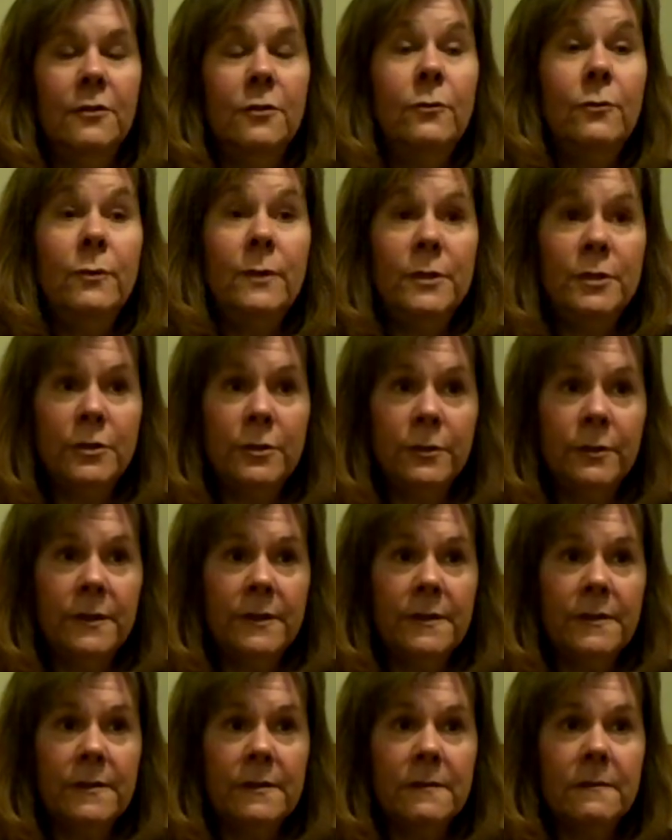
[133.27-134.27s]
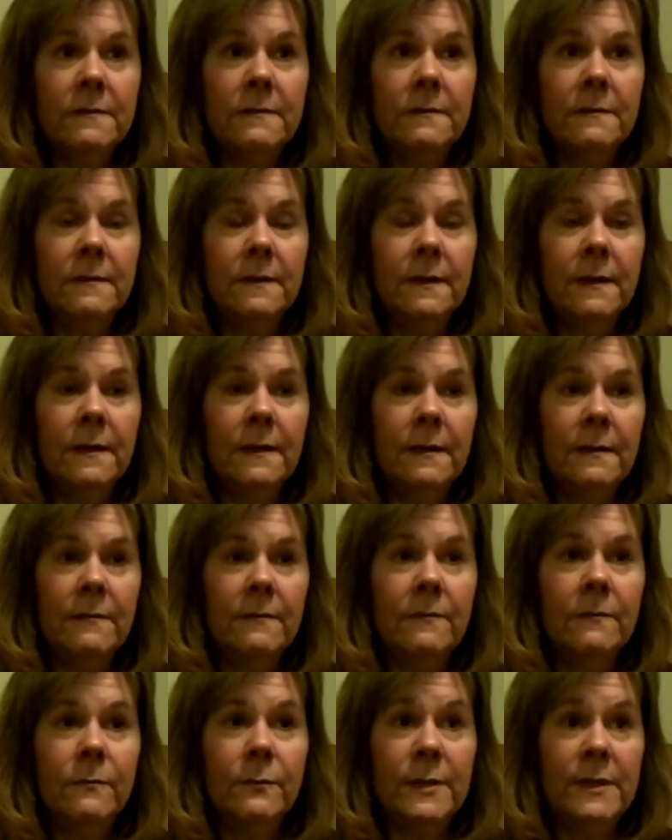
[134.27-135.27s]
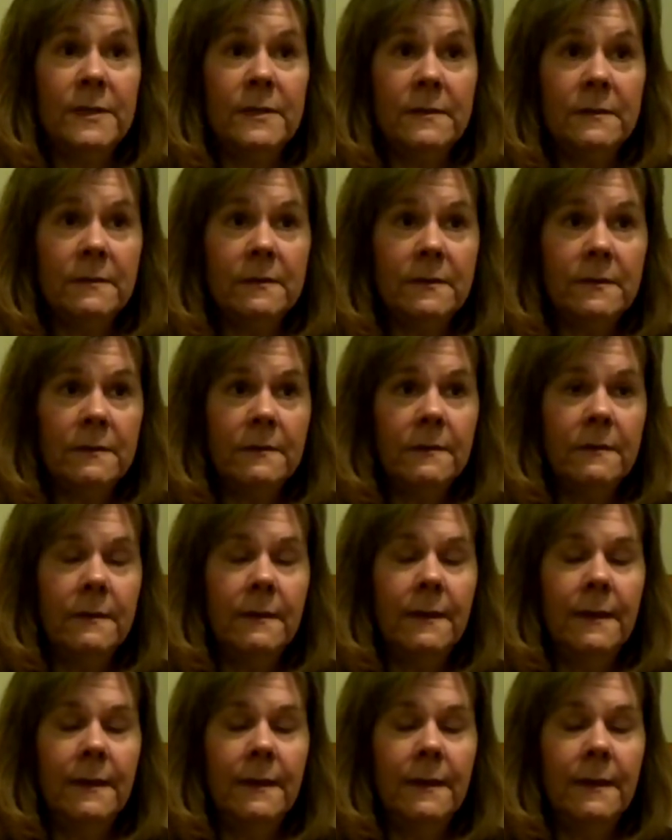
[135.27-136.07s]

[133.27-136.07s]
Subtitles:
due to insurance reasons.